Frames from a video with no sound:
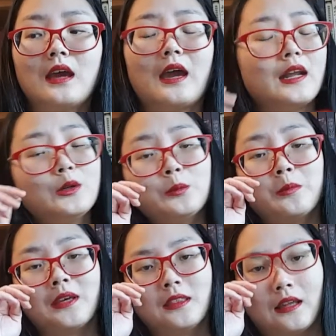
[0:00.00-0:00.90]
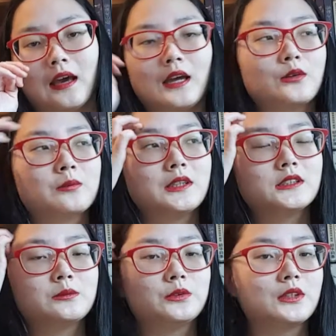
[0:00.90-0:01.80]
And I don't mind that. I don't
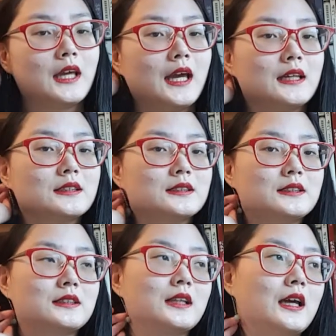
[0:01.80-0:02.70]
mind small casts,